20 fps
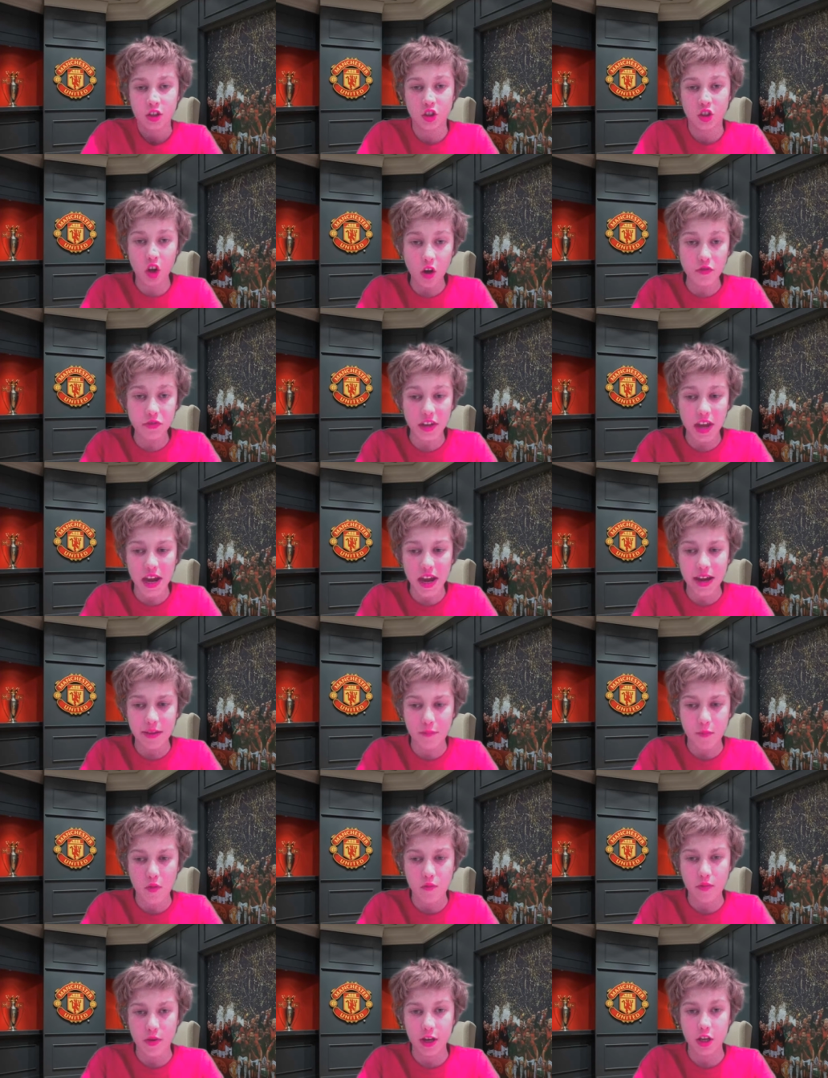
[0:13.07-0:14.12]
Jose
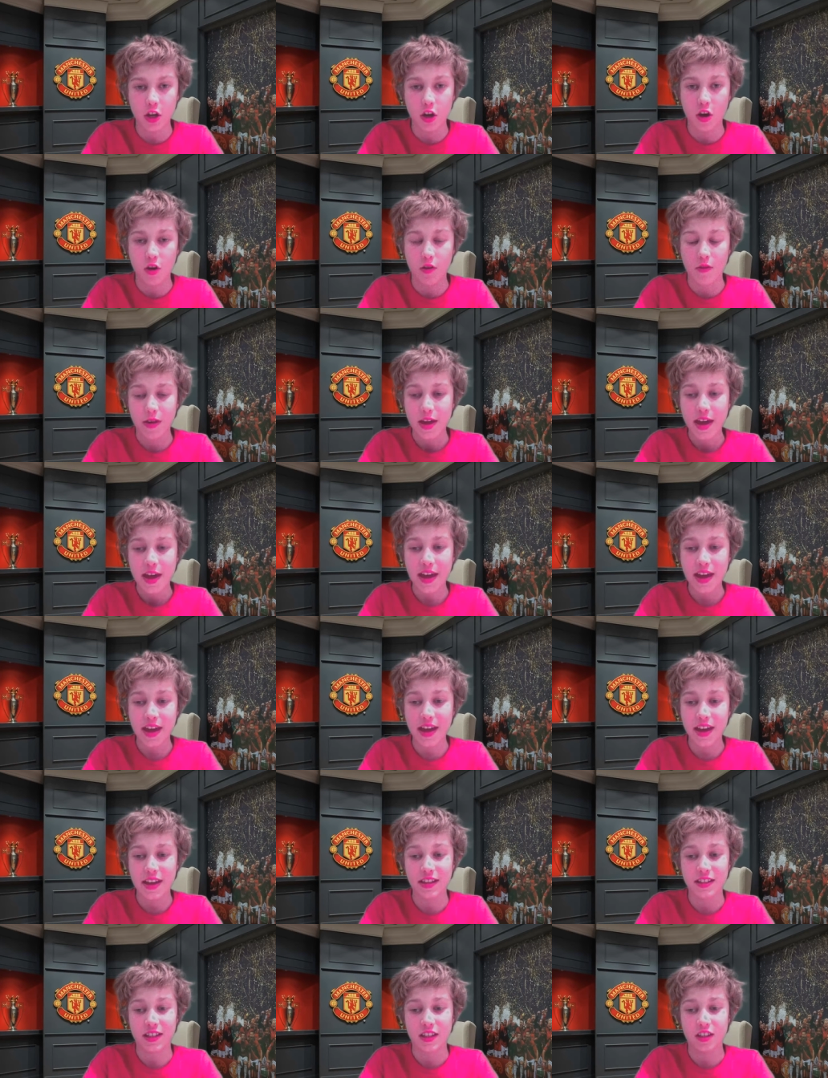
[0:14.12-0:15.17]
Mourinho
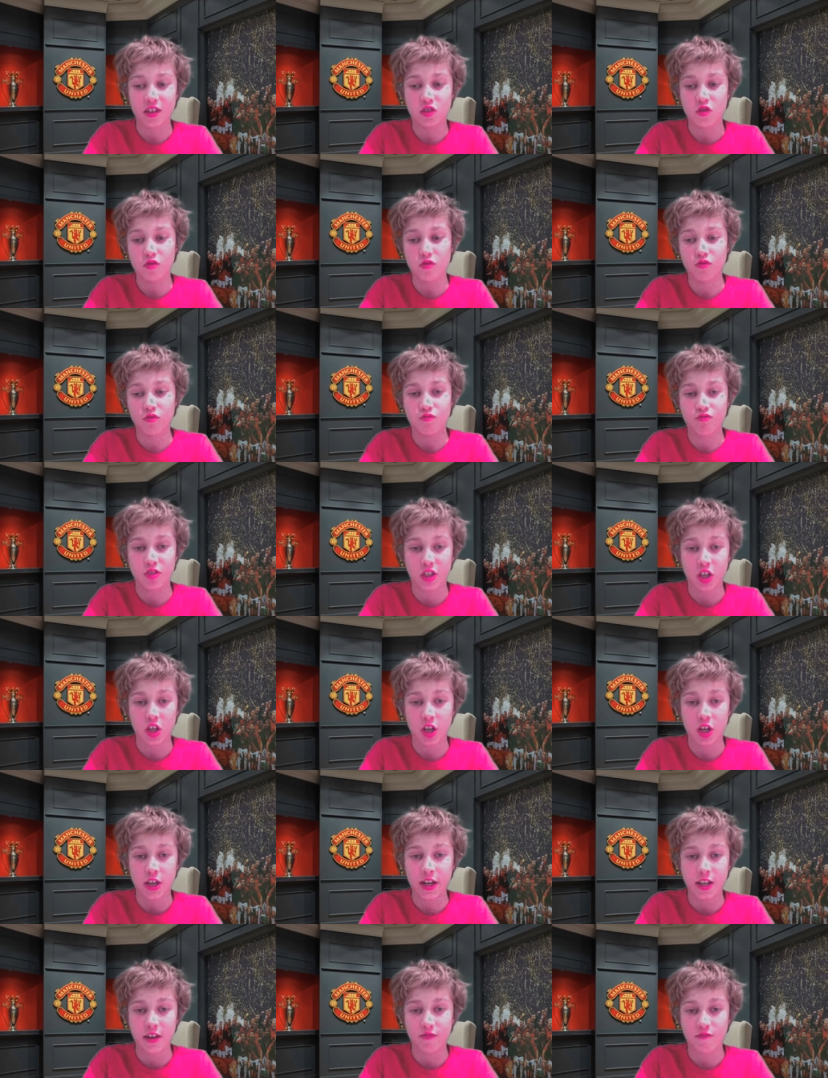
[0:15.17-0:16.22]
is to
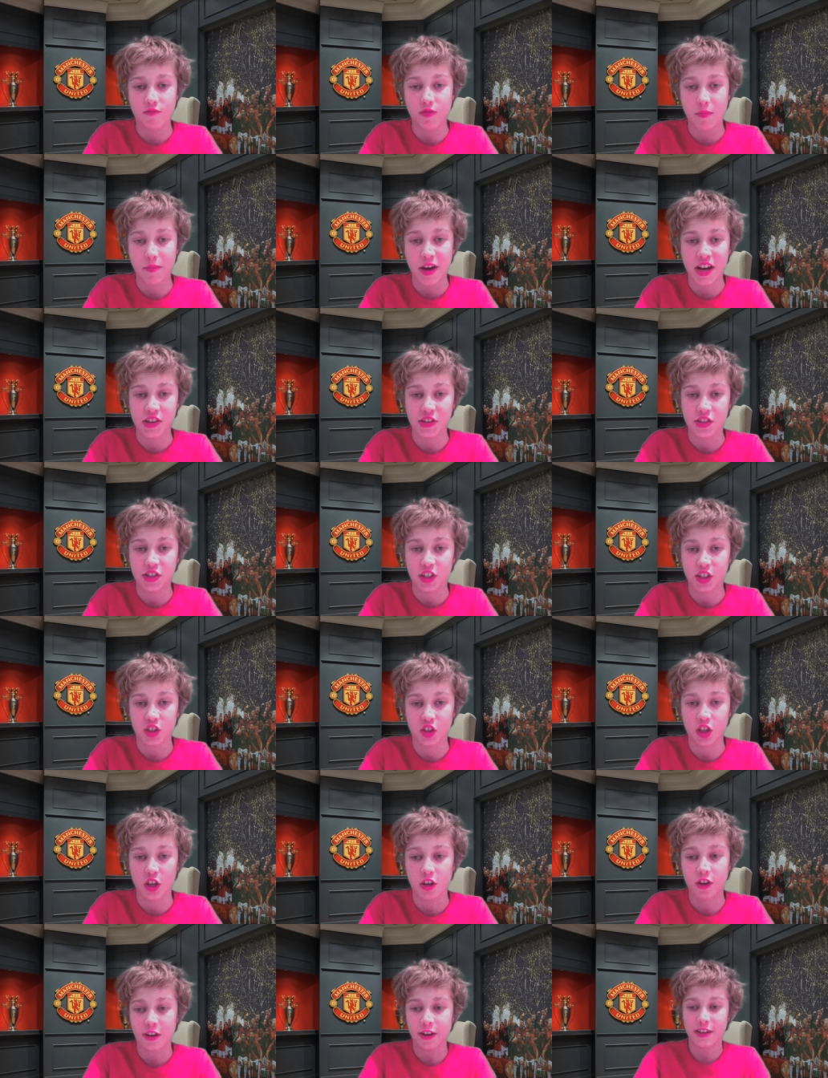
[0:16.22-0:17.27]
resign from
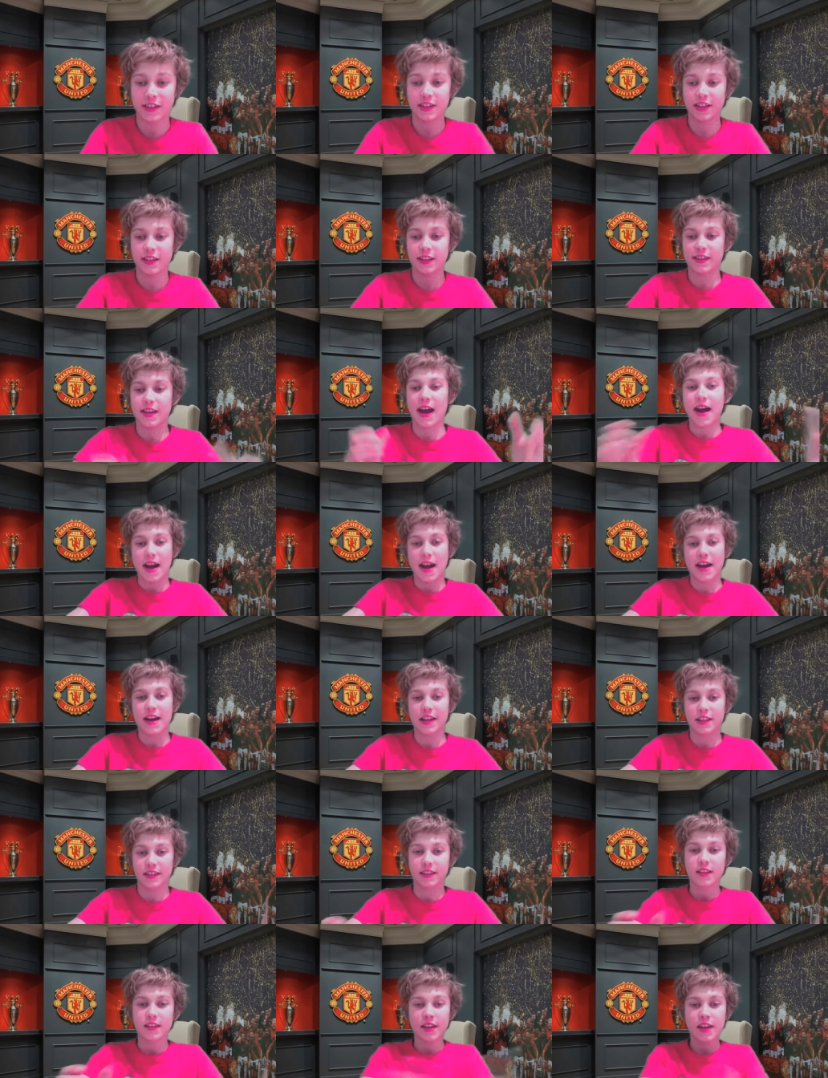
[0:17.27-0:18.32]
Manchester United
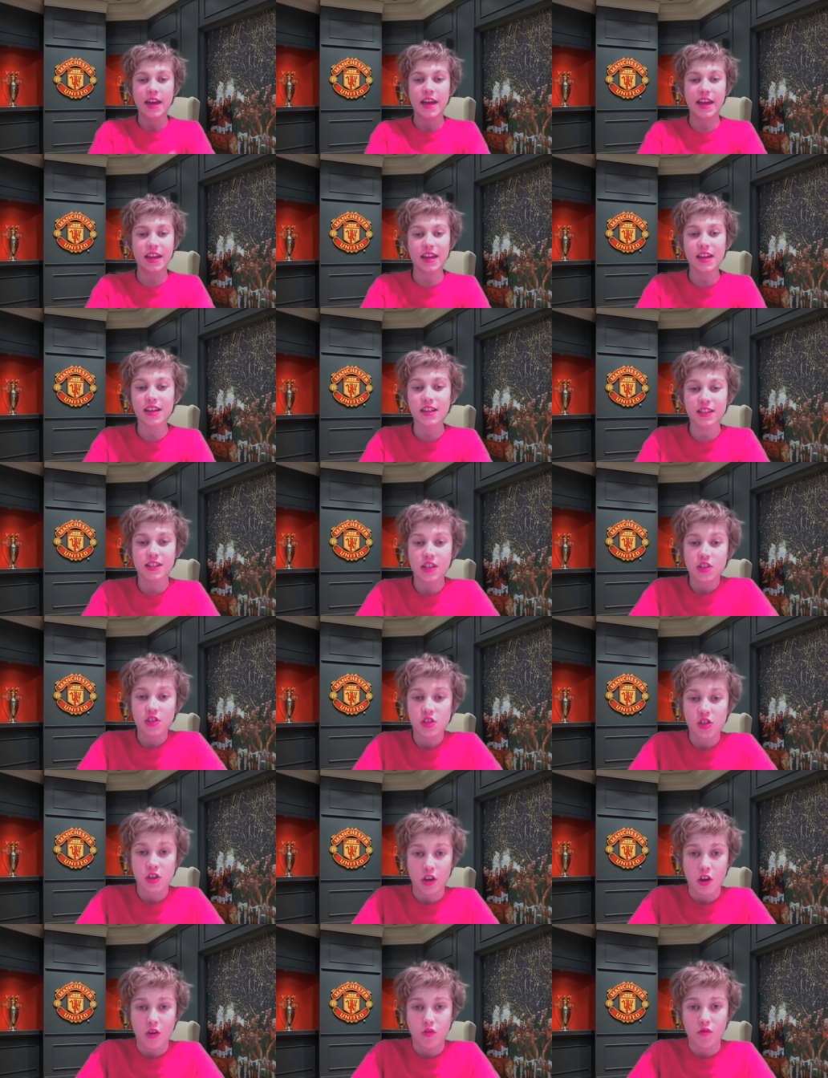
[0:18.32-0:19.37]
as he is
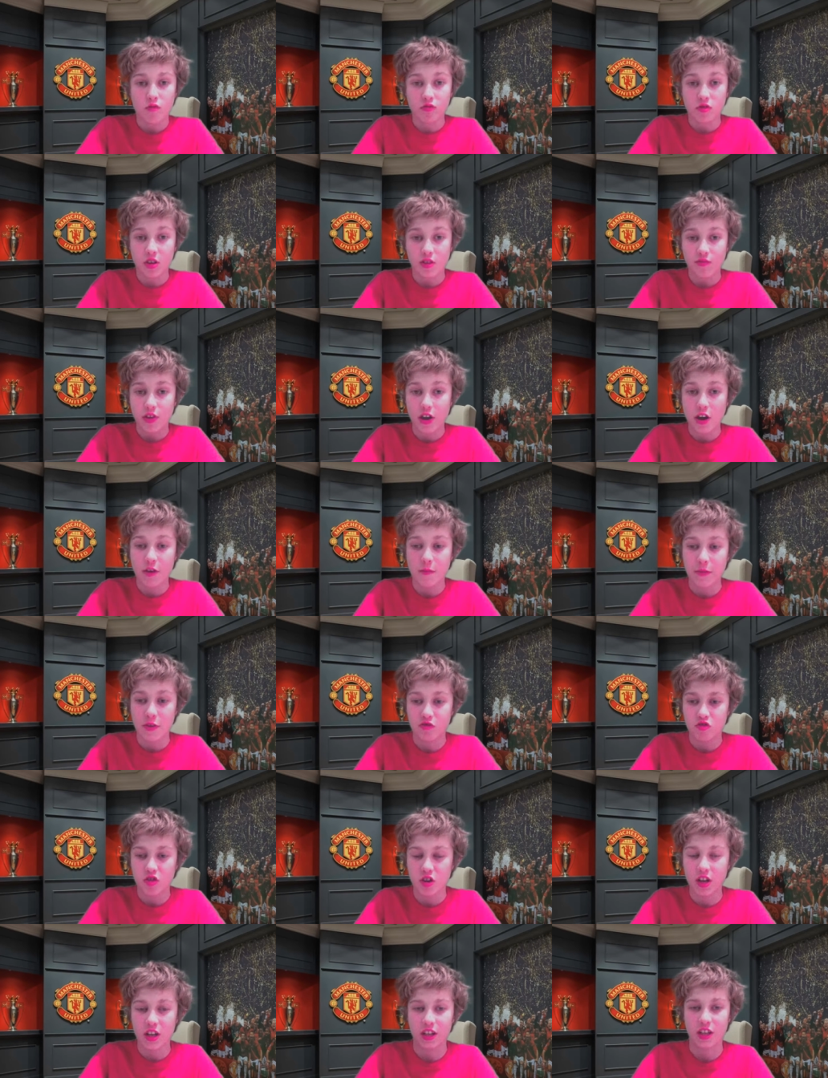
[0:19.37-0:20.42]
to go to Real
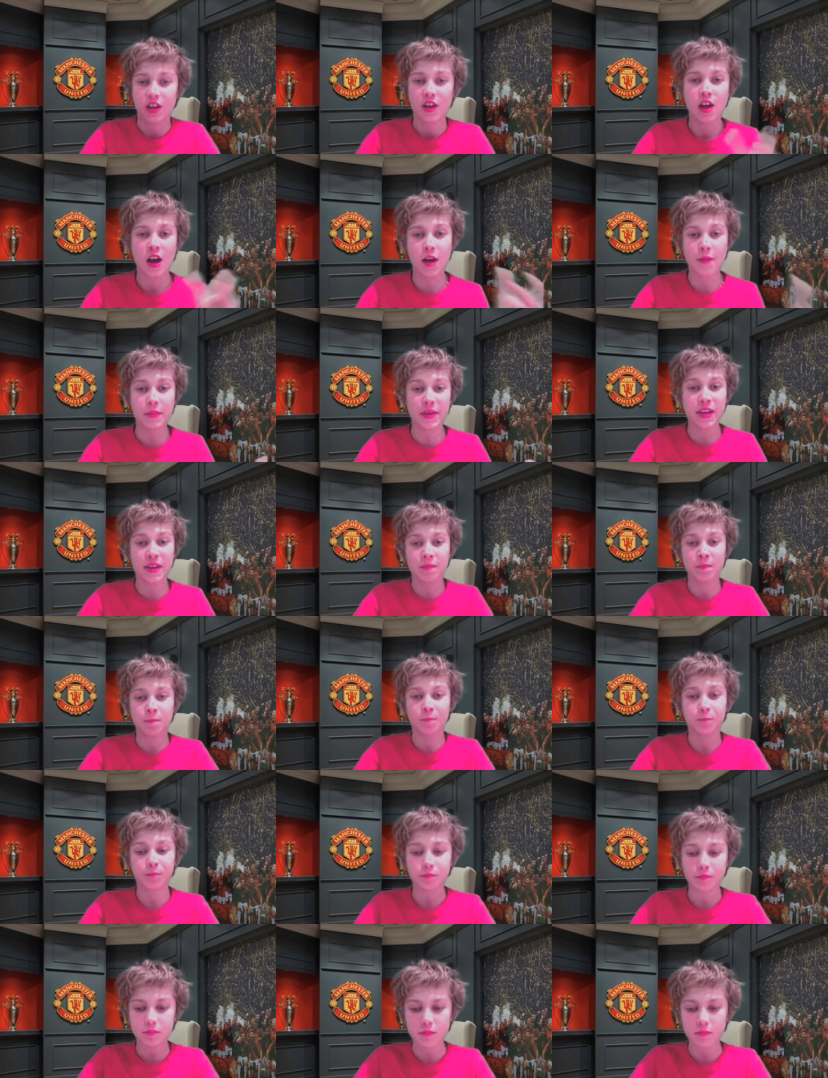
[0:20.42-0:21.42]
Madrid. I mean,